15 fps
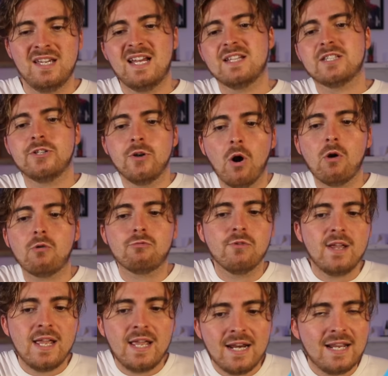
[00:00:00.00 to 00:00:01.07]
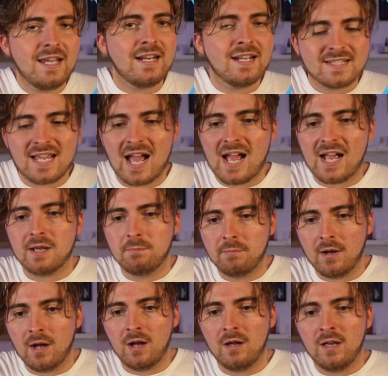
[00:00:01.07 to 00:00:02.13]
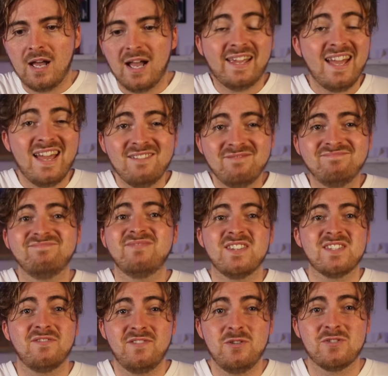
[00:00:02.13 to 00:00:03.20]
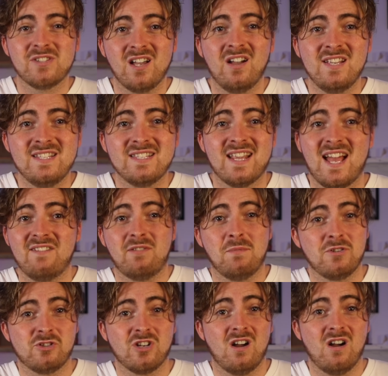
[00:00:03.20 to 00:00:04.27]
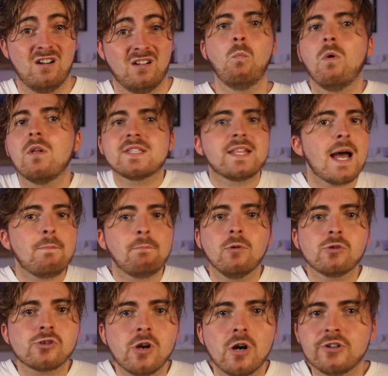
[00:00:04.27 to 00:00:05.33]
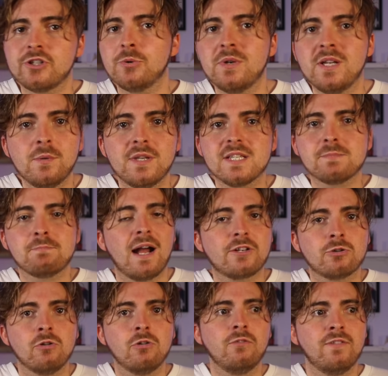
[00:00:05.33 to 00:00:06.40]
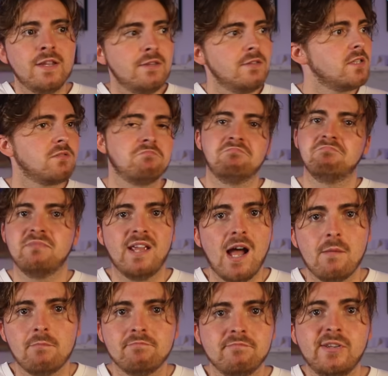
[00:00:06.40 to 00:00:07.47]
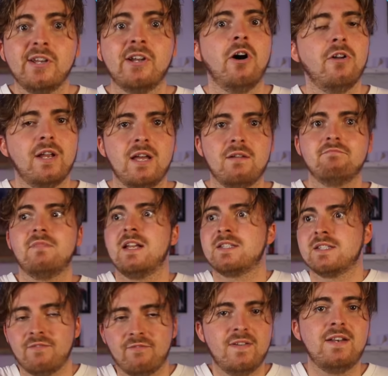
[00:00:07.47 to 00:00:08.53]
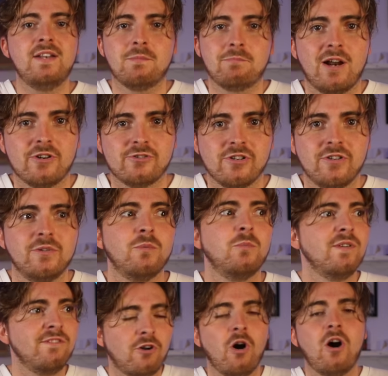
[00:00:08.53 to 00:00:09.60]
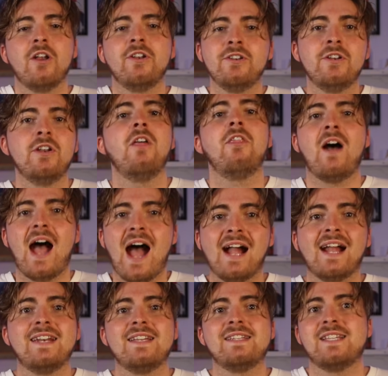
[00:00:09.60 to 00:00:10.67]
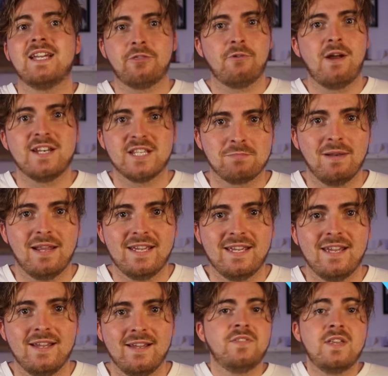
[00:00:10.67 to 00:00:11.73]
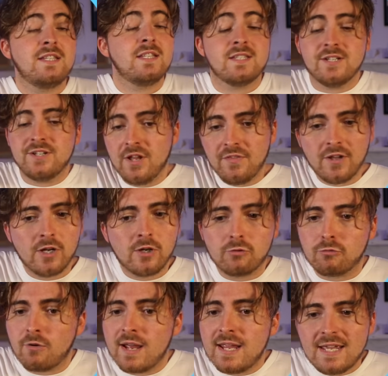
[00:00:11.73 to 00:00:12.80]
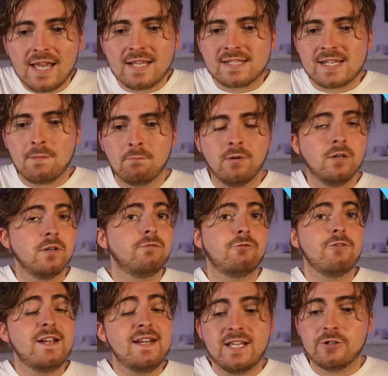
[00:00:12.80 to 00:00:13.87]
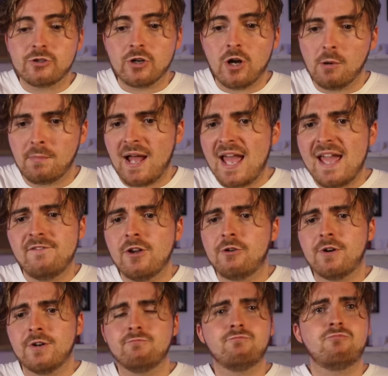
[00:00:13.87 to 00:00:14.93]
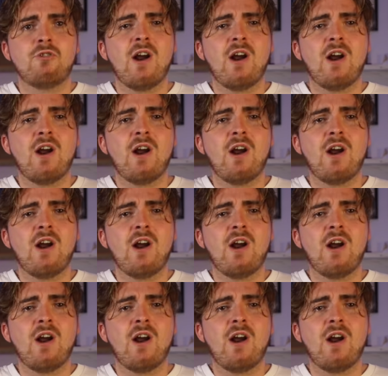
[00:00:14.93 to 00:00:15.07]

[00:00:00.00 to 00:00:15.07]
it's not really an attack, but again, there's a few signs there from the shark. What's that bull shark doing with its pectoral fins? Yep, you got it. It's a fin depression. We've got another agonistic threat display here. This is another great example of reading shark behavior and